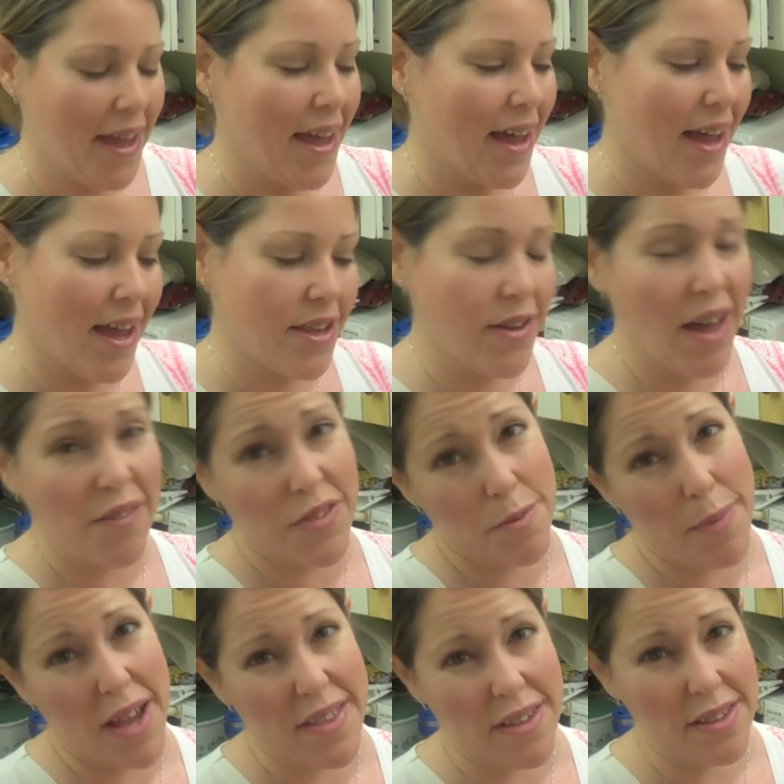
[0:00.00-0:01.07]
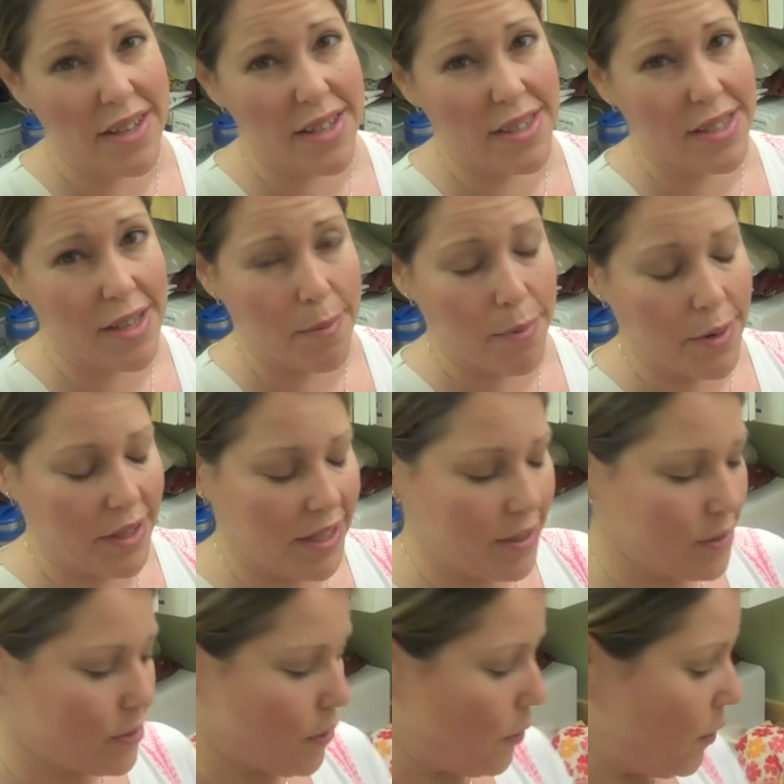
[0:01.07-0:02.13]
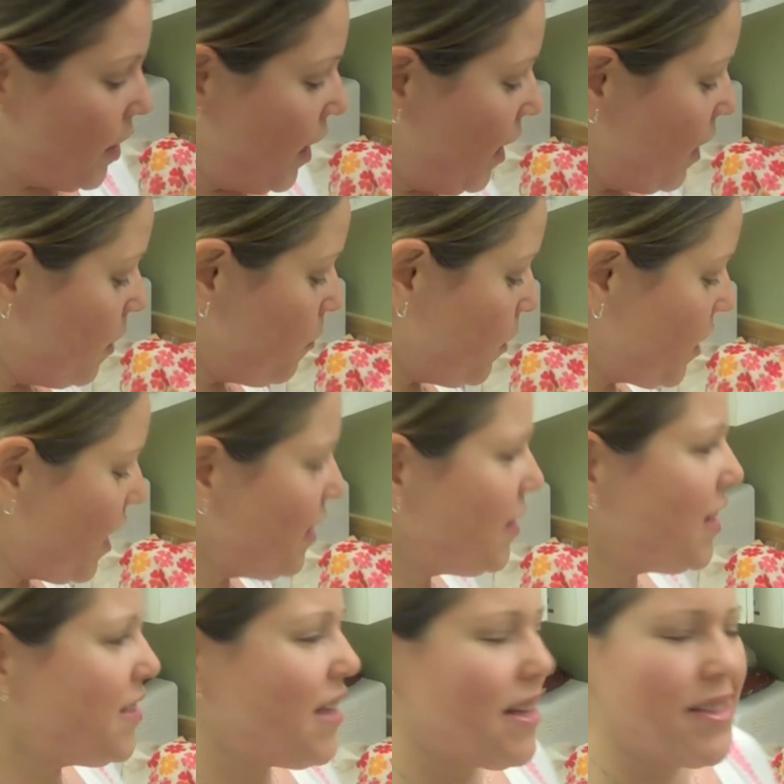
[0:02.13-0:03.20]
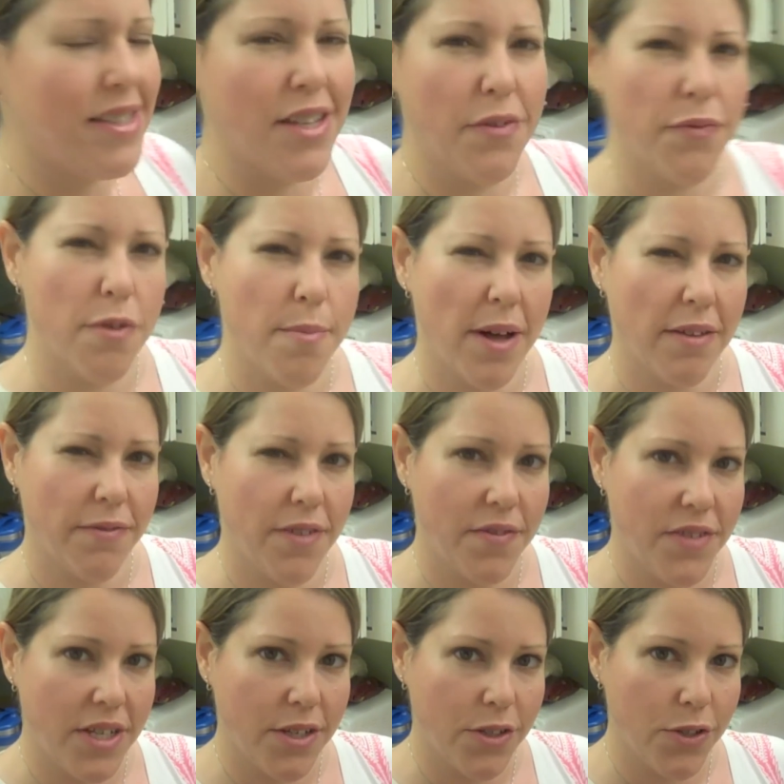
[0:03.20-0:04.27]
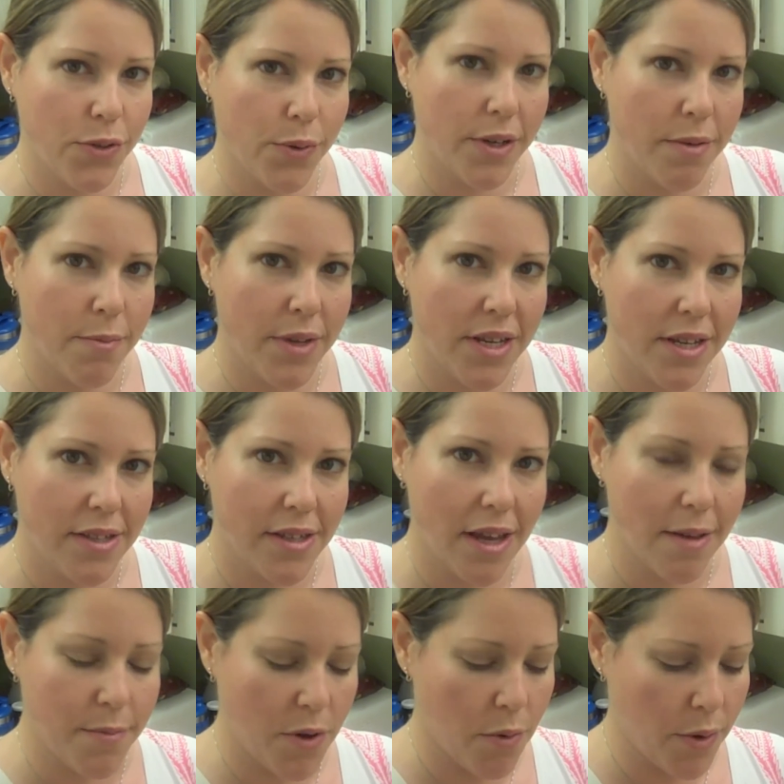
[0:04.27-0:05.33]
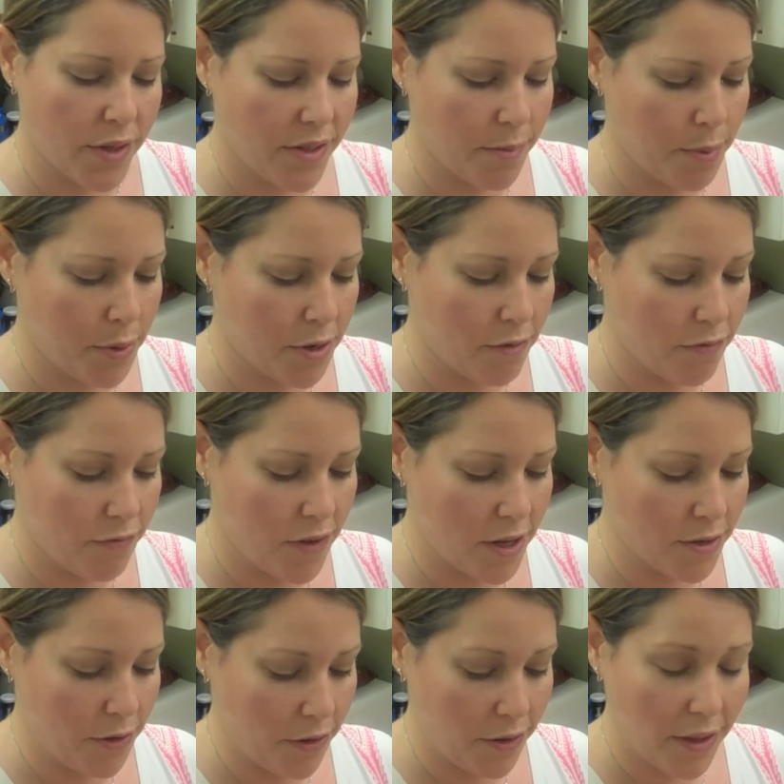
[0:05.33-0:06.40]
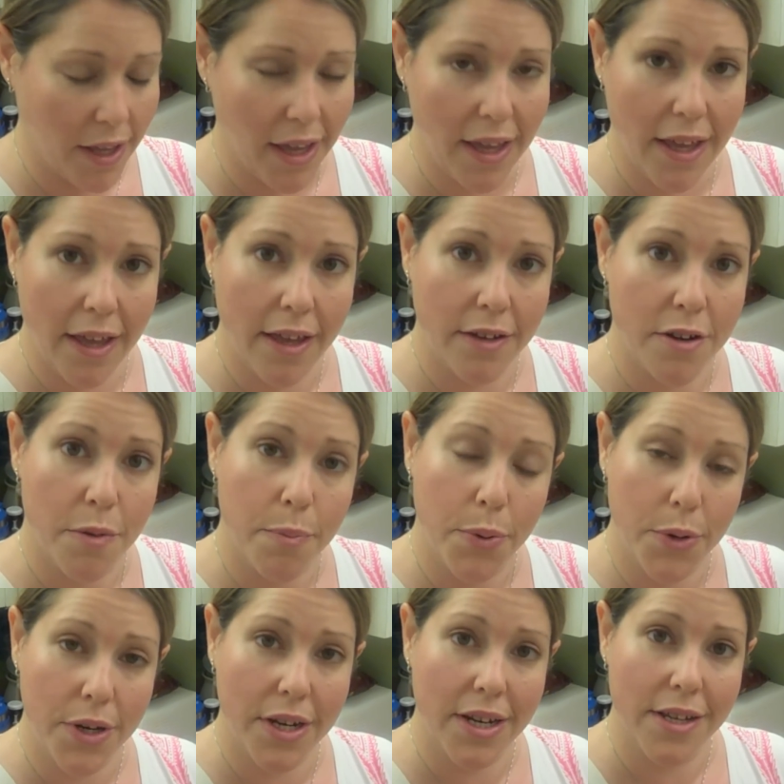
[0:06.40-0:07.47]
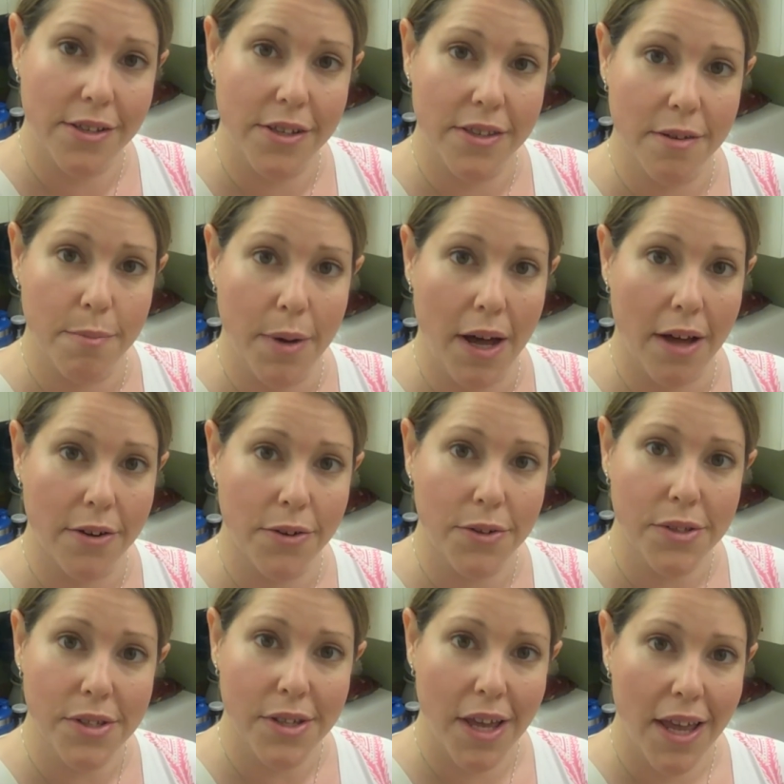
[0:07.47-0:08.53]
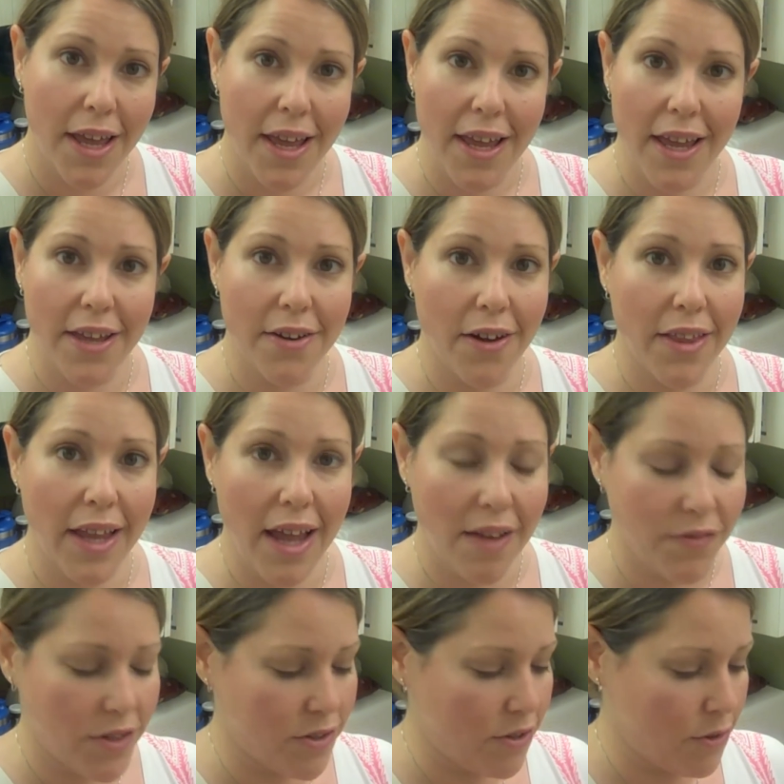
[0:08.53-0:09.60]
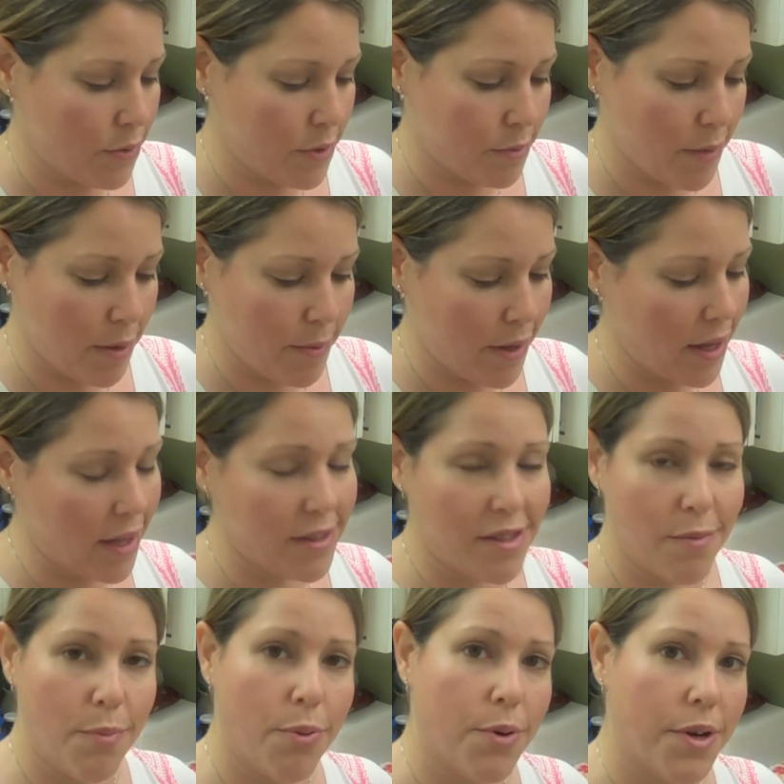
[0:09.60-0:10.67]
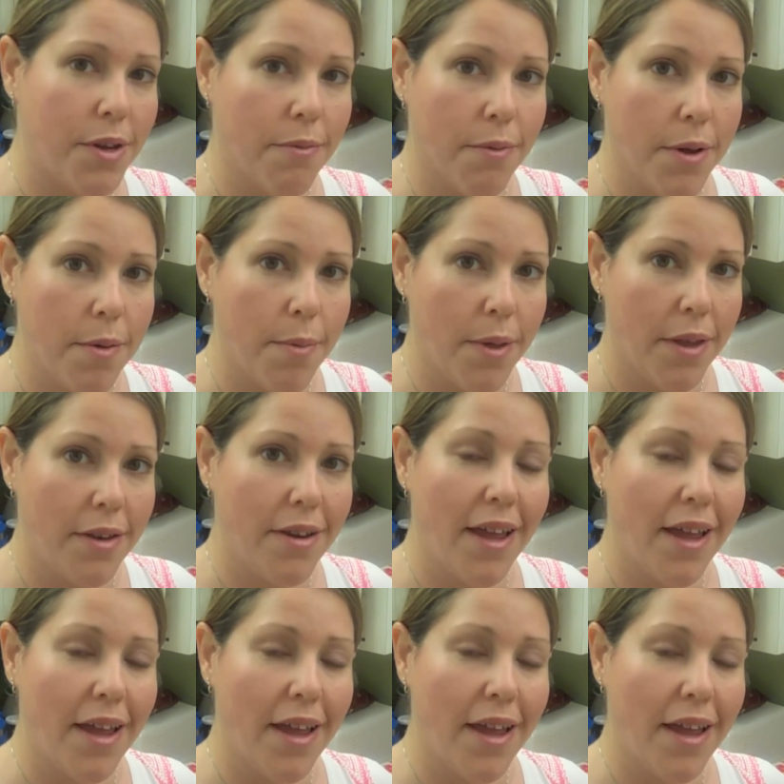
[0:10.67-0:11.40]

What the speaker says: And you have to buy the lid separately. So when I let that sit for about 15 to 20 minutes, I'm going to put a funnel and put it into the bottles, and all I have to do is maybe add some pretty ribbon